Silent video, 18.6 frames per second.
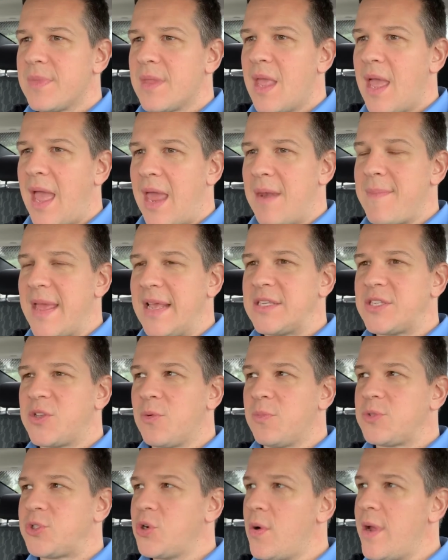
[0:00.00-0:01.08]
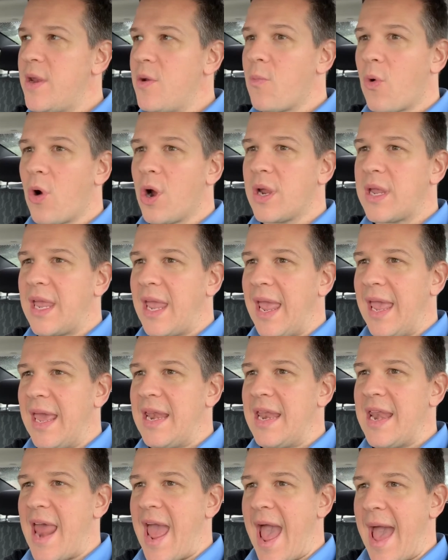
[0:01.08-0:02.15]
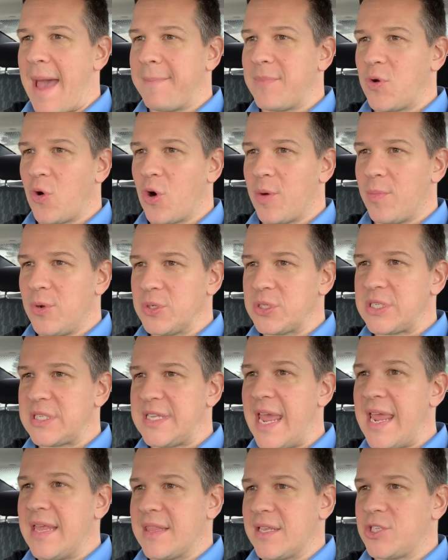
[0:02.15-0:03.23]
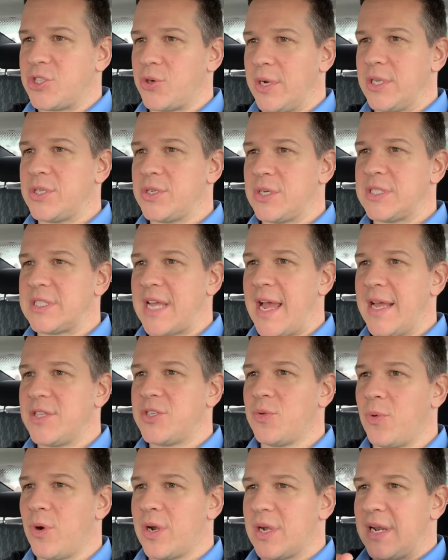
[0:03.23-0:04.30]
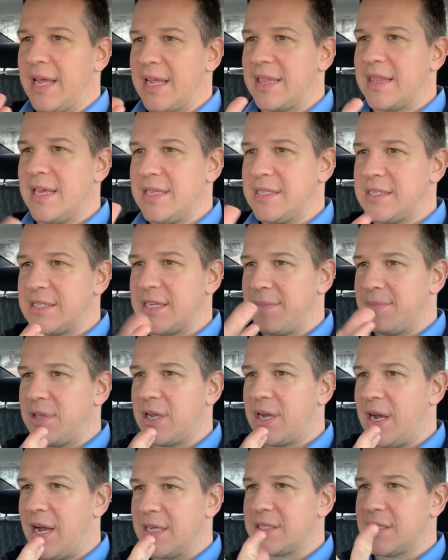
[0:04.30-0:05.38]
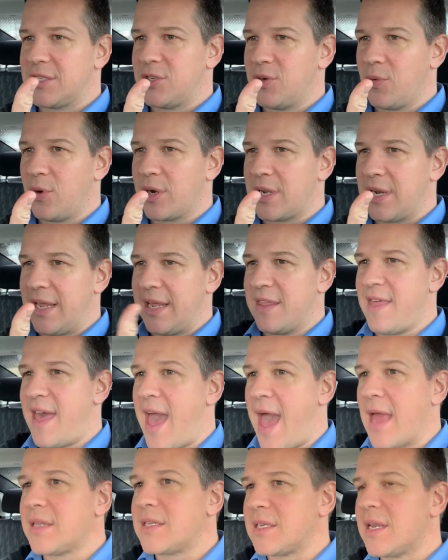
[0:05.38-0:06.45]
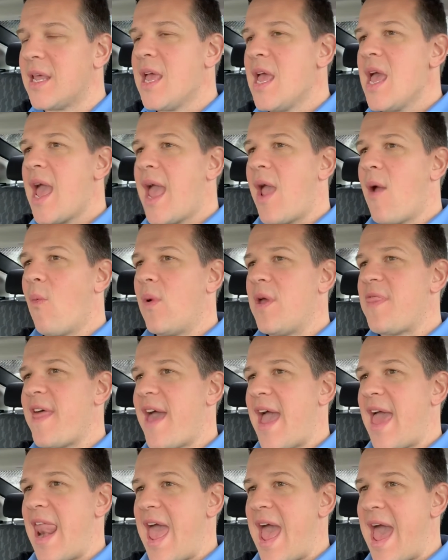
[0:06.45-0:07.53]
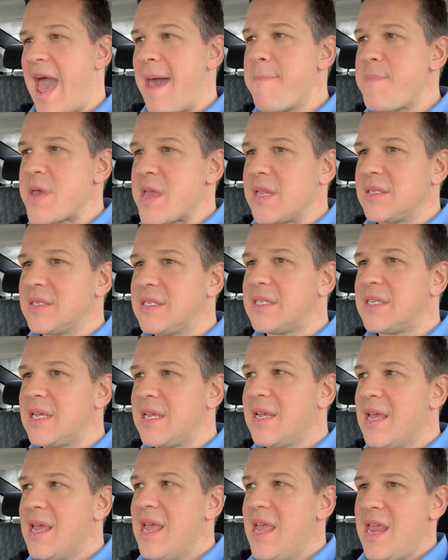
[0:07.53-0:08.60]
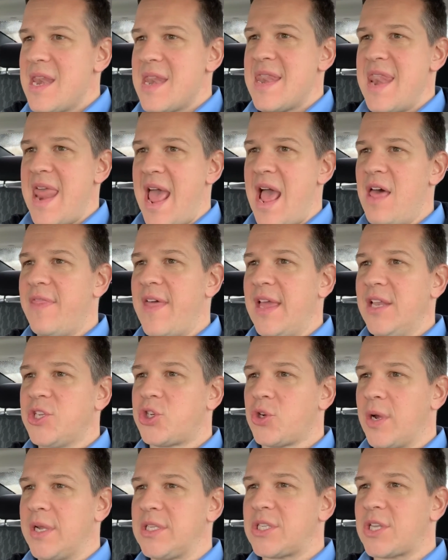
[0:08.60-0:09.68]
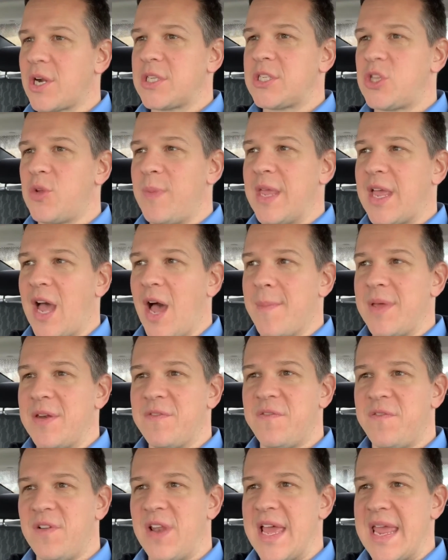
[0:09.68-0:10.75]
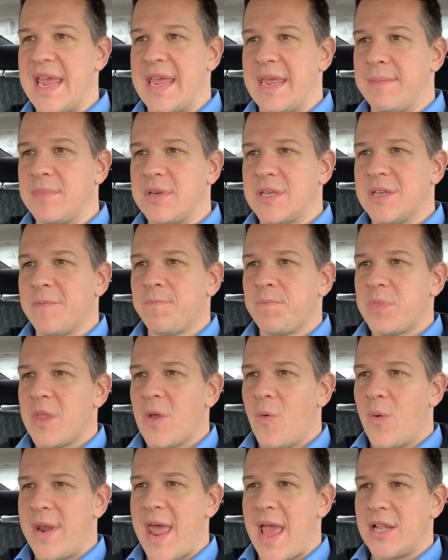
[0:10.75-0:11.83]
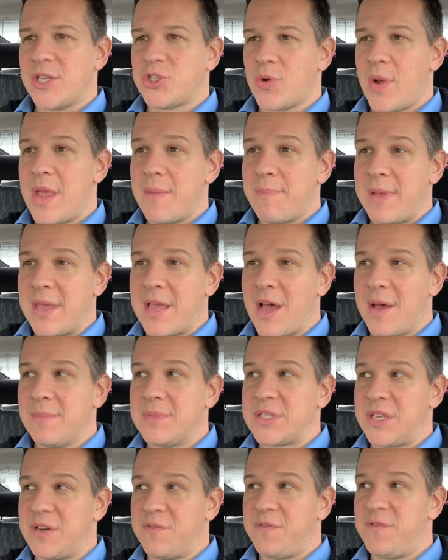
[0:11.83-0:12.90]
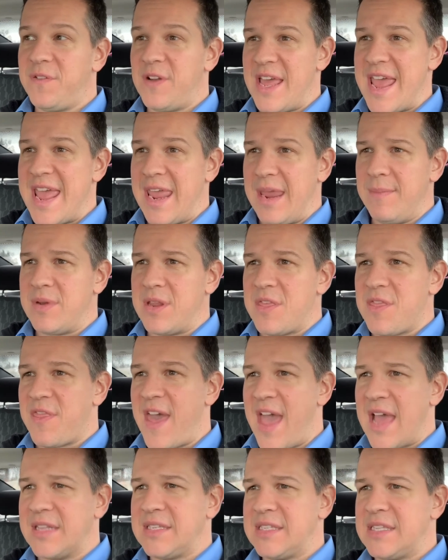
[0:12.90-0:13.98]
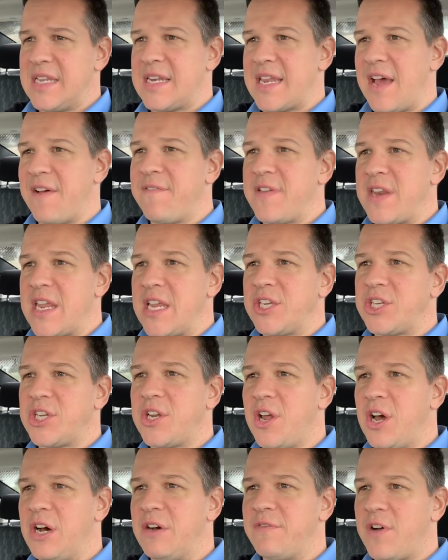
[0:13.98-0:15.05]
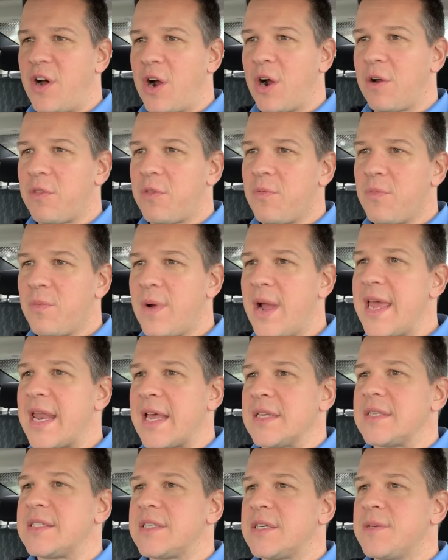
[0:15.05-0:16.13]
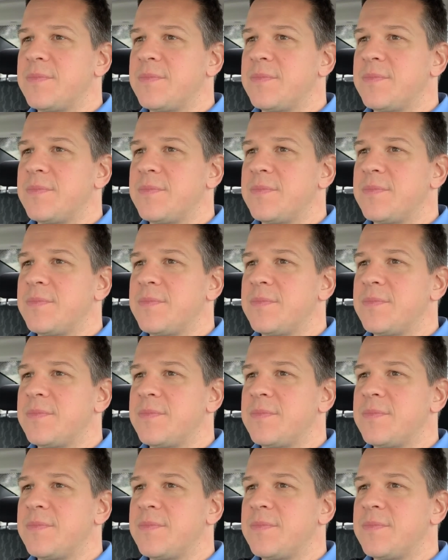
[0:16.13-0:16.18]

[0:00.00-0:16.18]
and makes the joint work in an abnormal state. The joints are designed to work like this, something causes it to work like that. And when that happens, now that joint starts to become inflamed. When that joint becomes inflamed, that's the definition of arthritis,